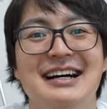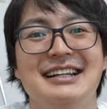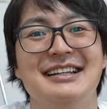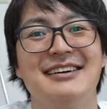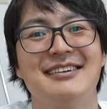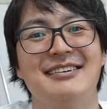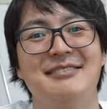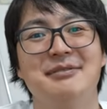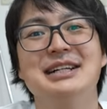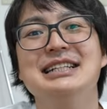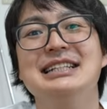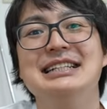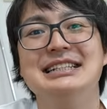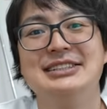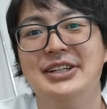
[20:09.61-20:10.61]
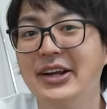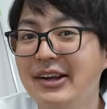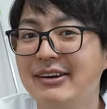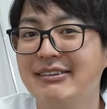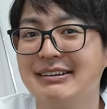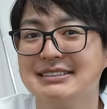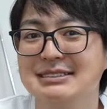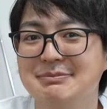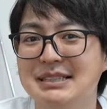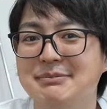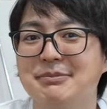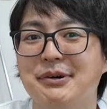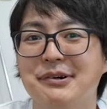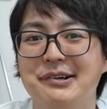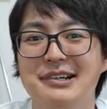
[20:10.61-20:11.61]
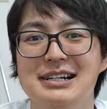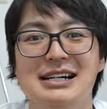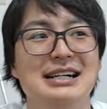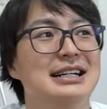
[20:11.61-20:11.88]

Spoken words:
there are many generous people,